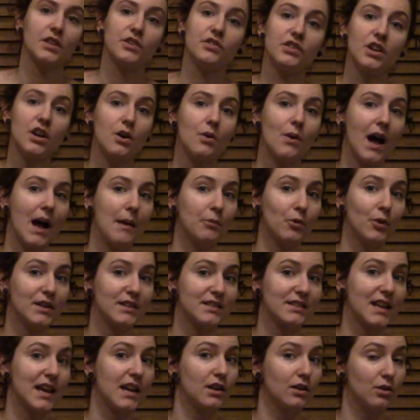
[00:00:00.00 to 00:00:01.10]
So I'm going to
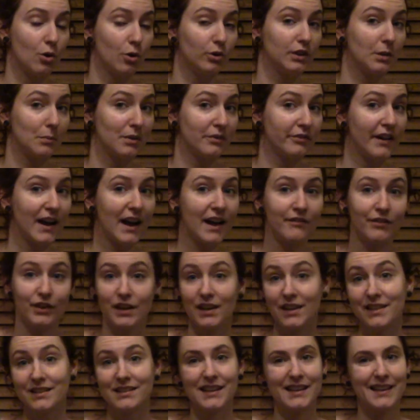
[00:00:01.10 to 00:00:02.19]
say goal number 5
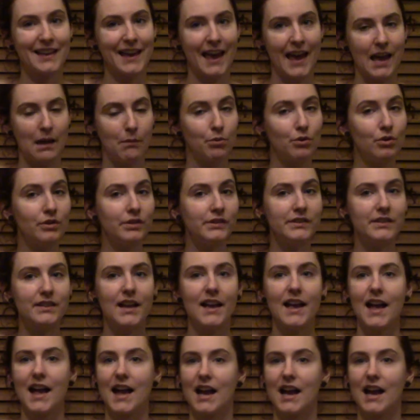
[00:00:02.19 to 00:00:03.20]
is cables,